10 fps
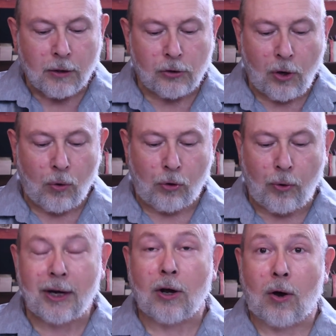So
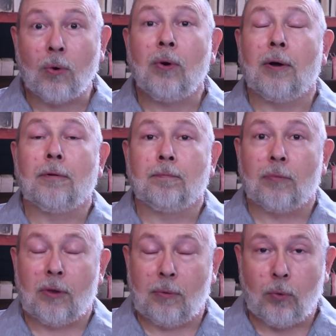krino,
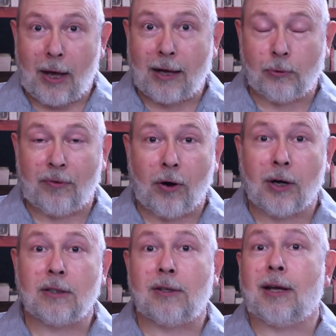as we've
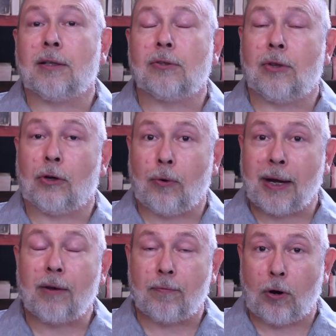already said, is the
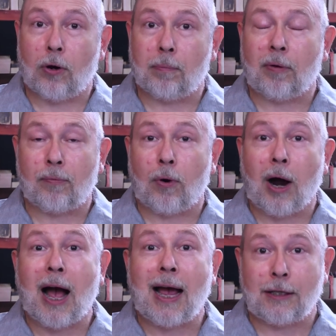Greek verb
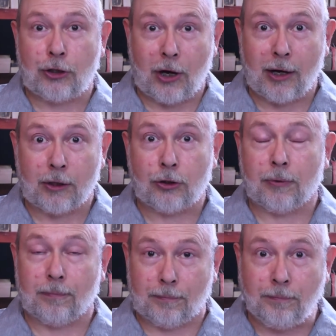for I
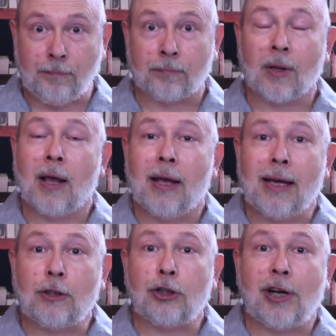judge.
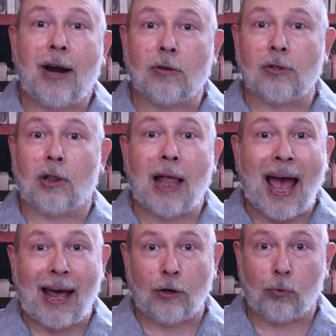It shares a
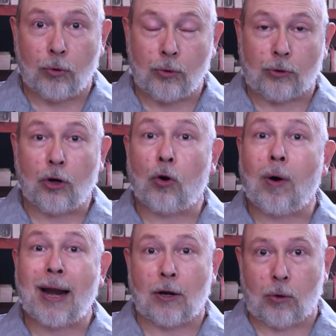Latin root,
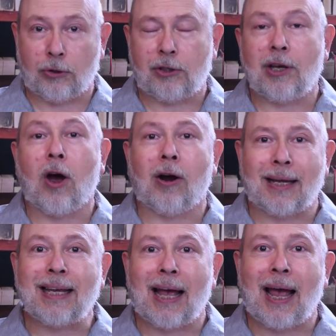kreno, C R
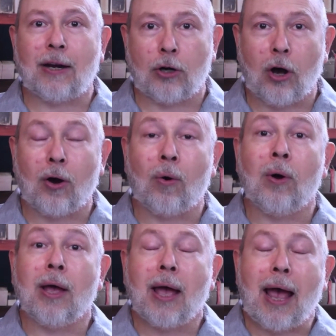E N O,
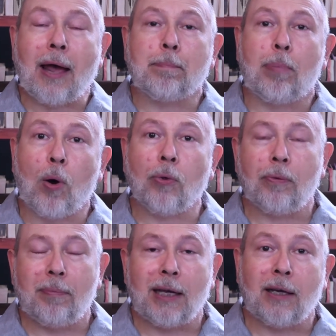and both
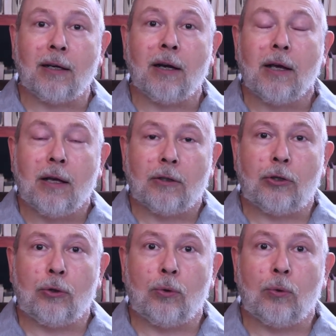mean
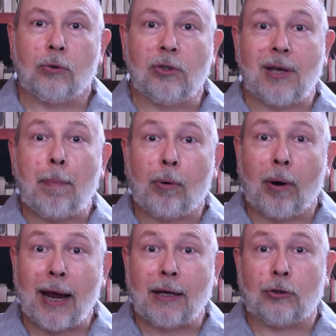to
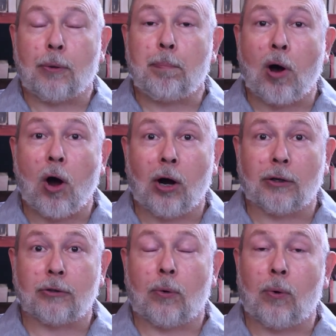separate, to
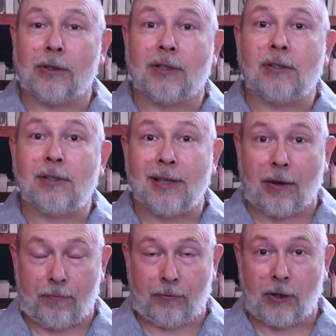part, or to
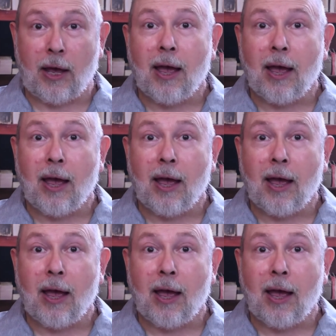sift.